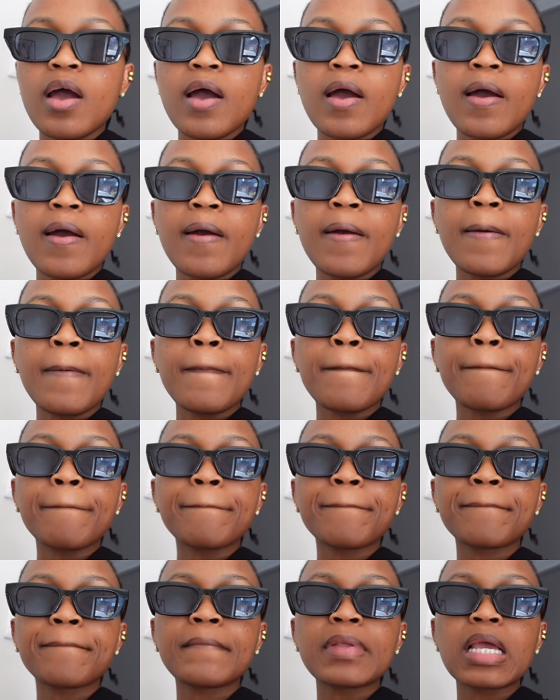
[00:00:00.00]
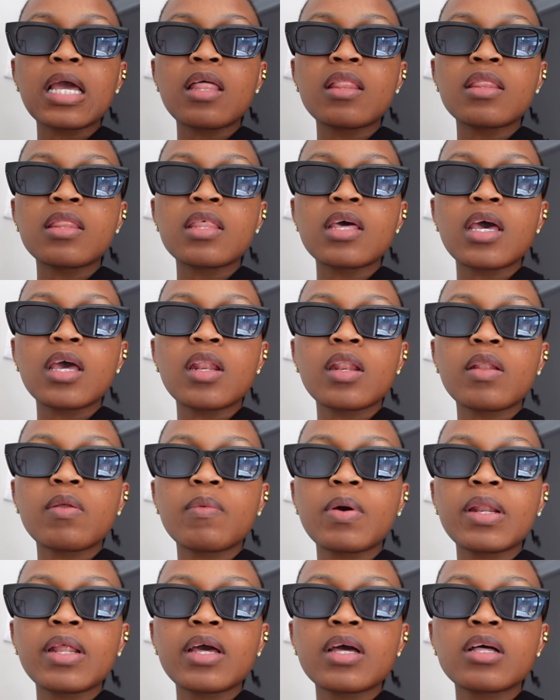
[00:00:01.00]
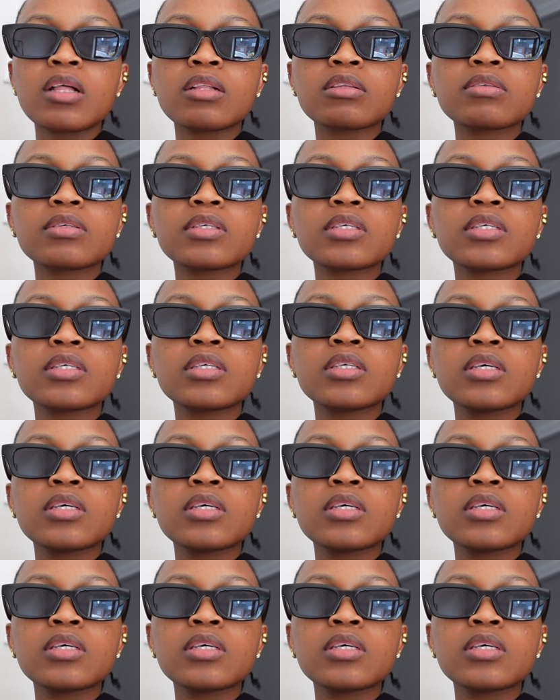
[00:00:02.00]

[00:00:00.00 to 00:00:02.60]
um, and then what else